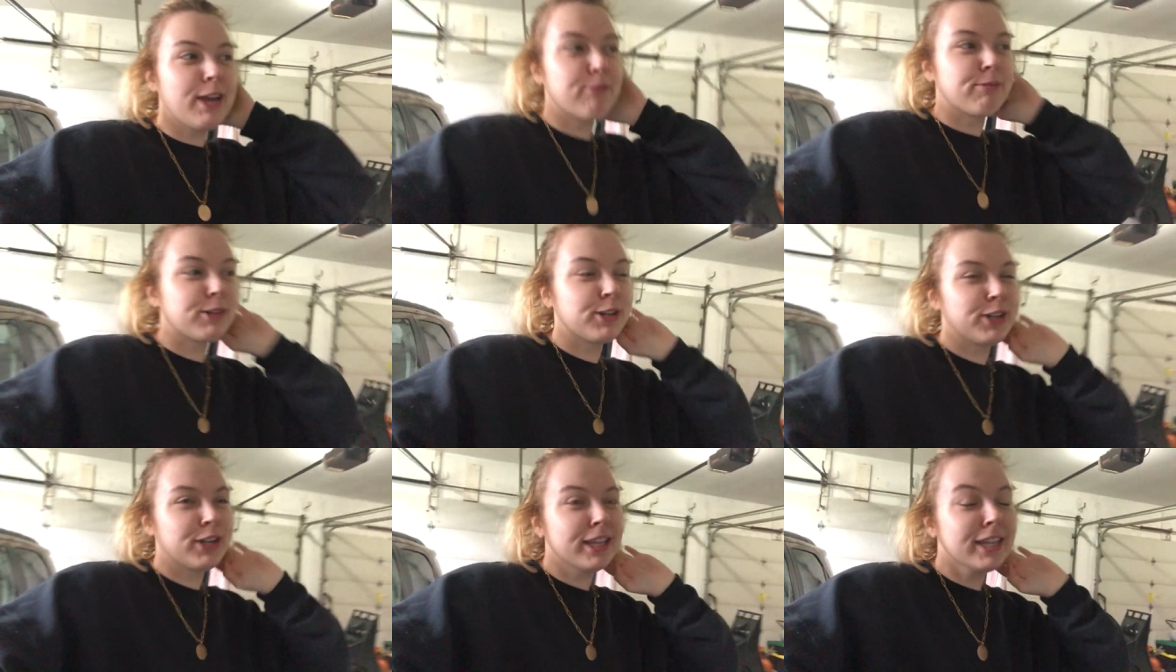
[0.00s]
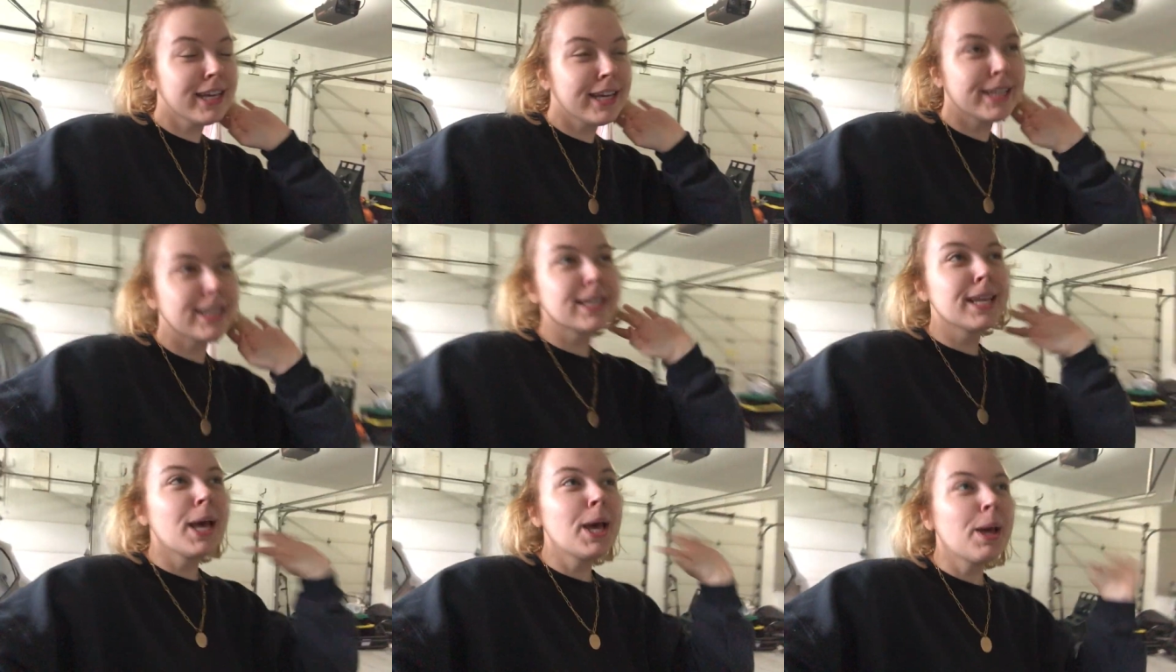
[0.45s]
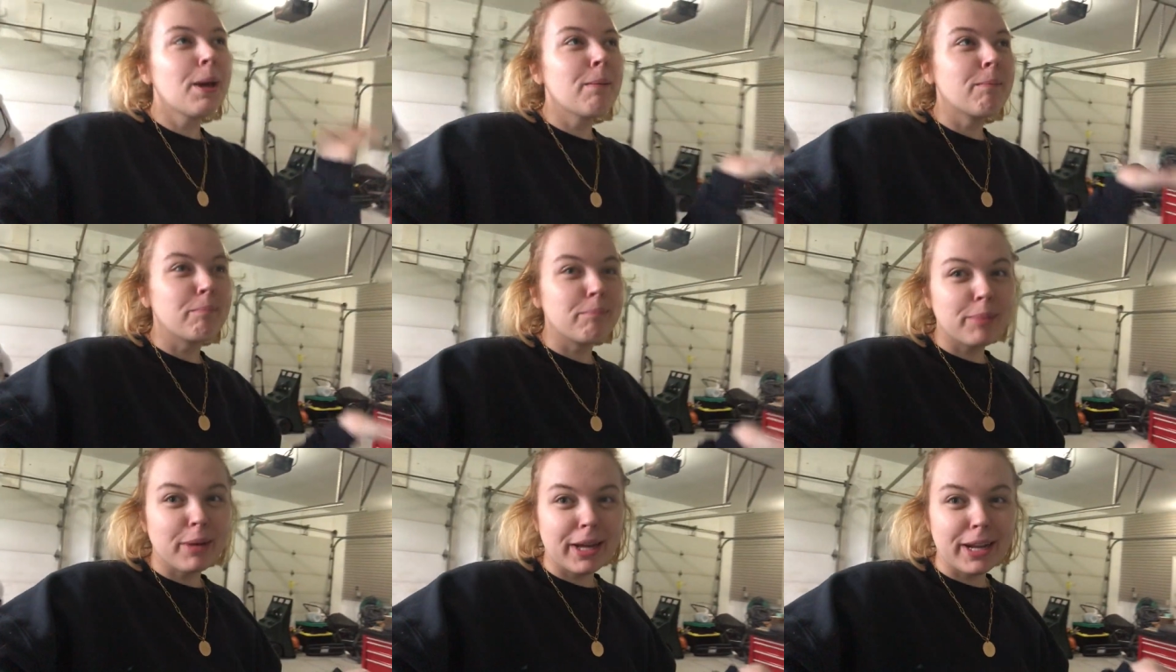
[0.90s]
camera during this,
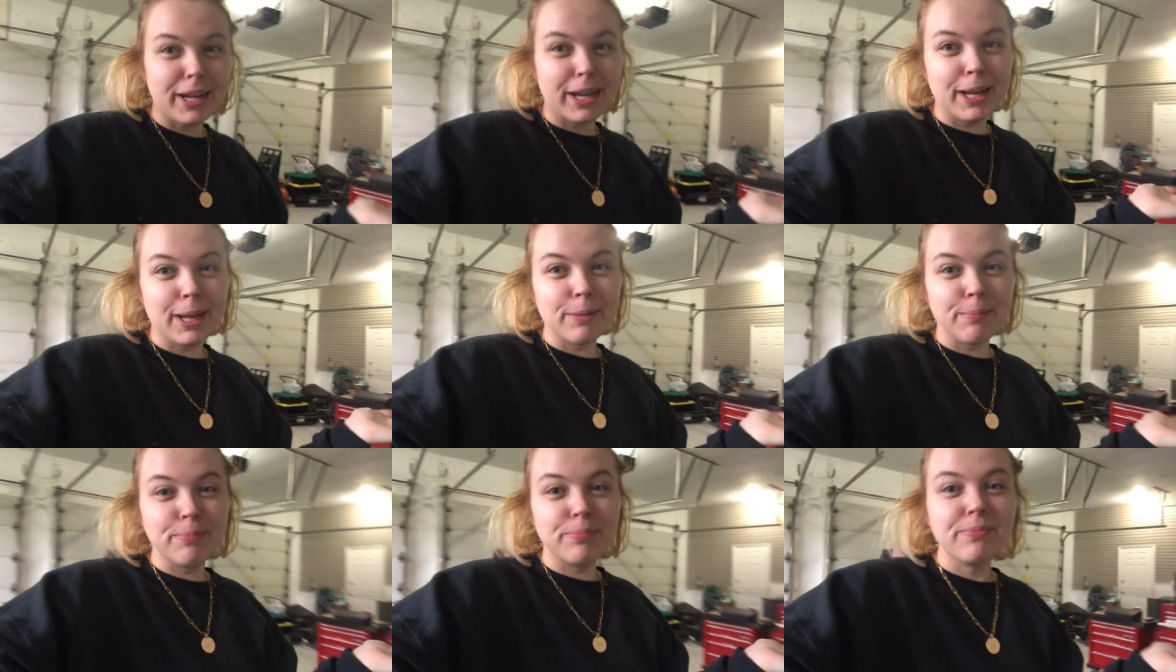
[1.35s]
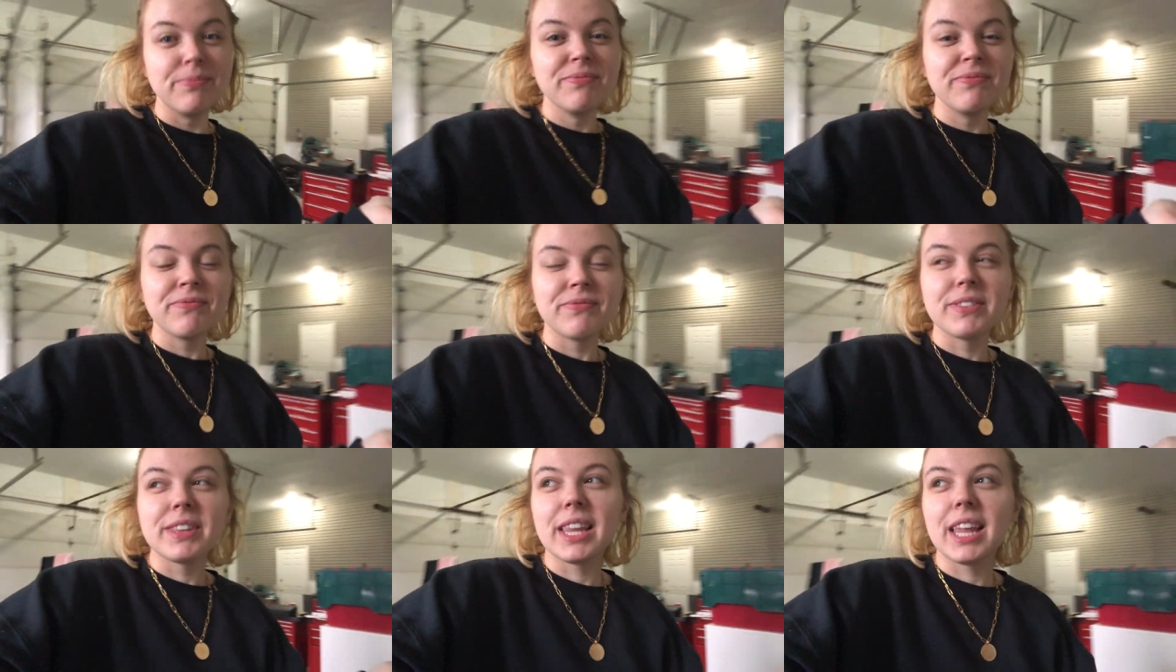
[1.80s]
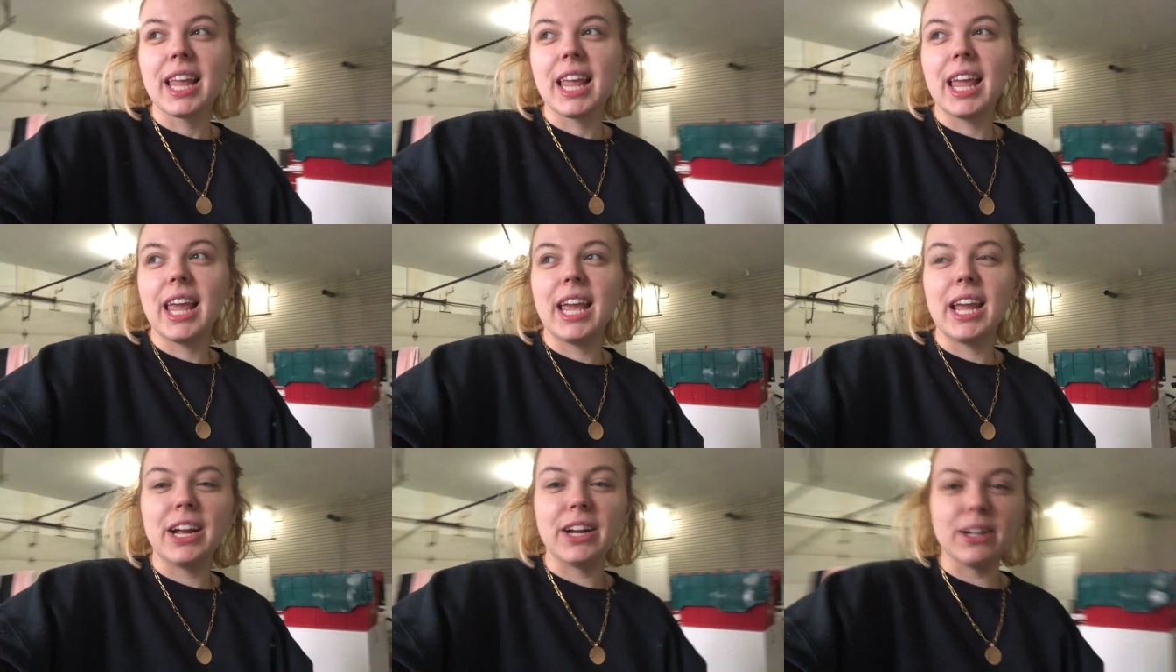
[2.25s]
but
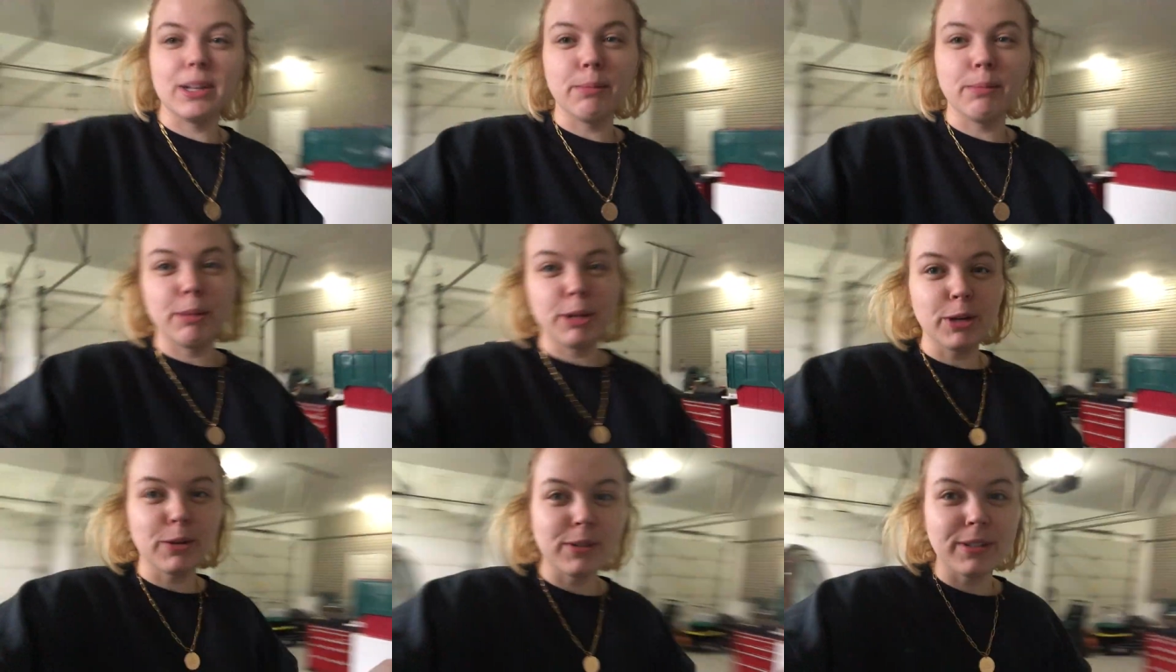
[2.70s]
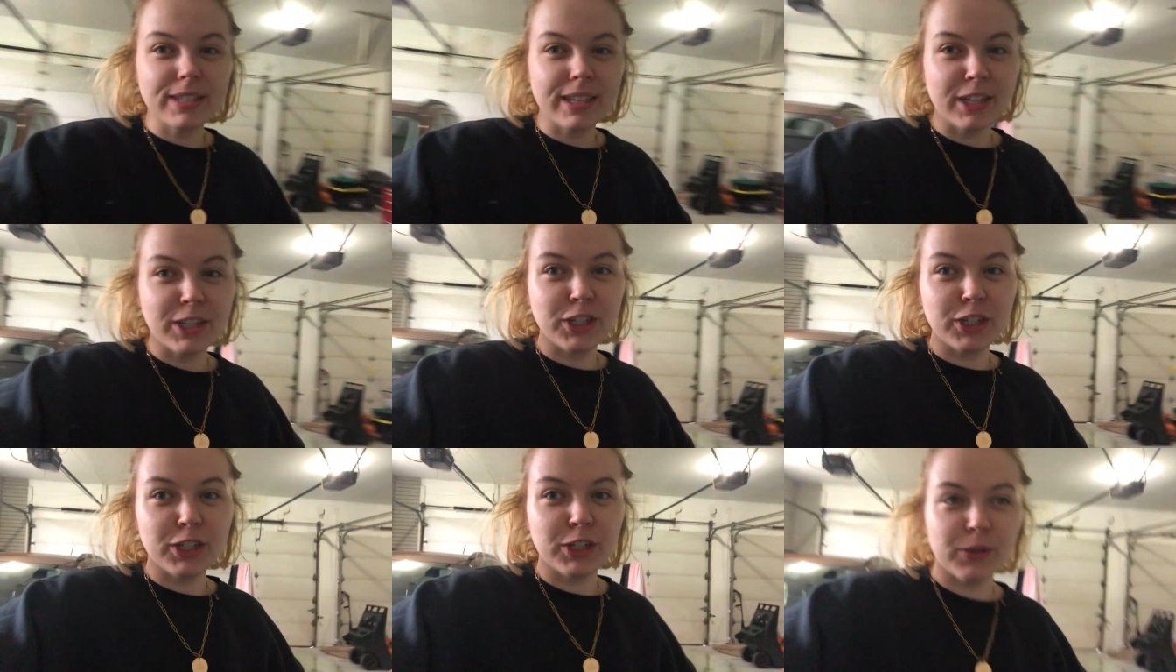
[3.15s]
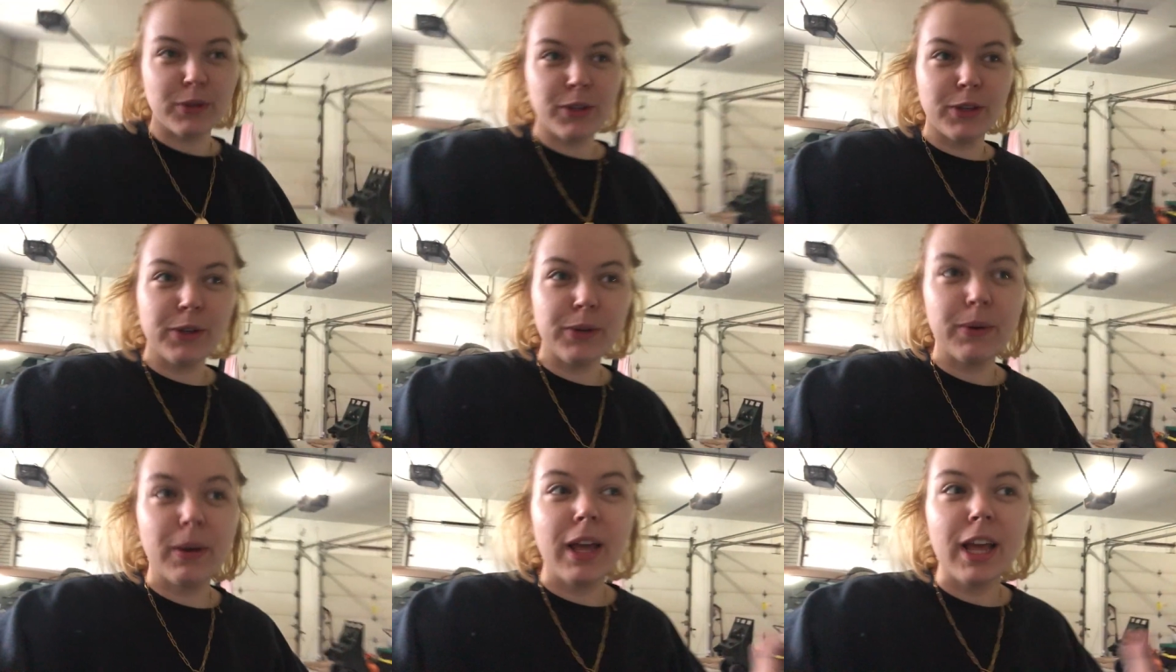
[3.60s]
here, let me go inside and show
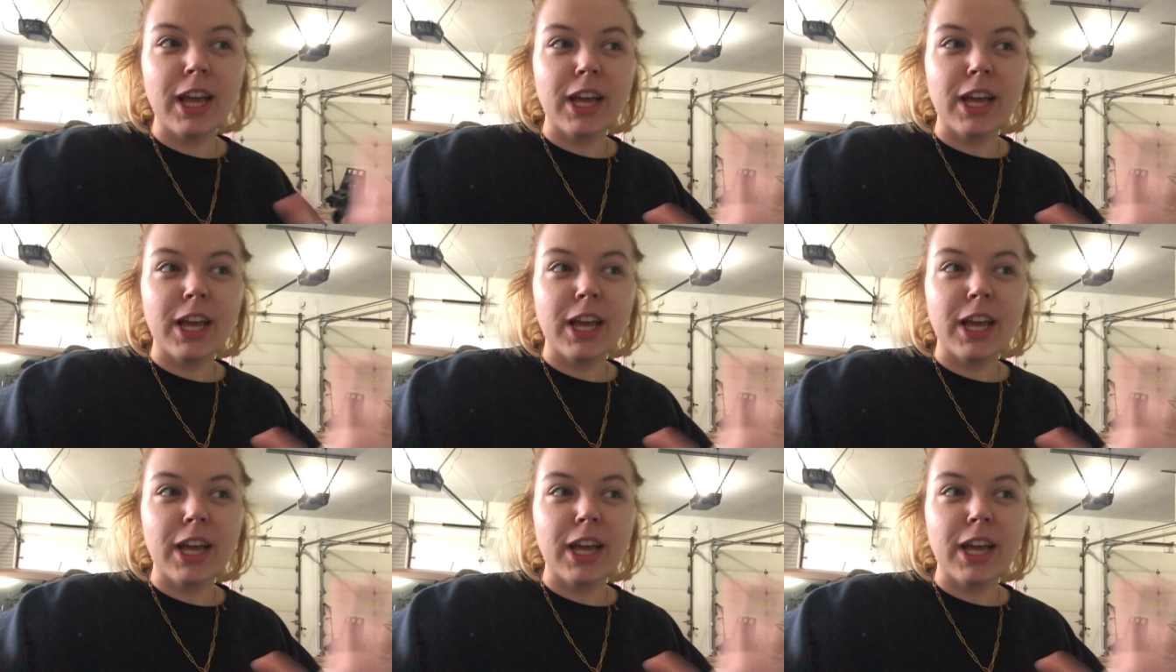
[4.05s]
you.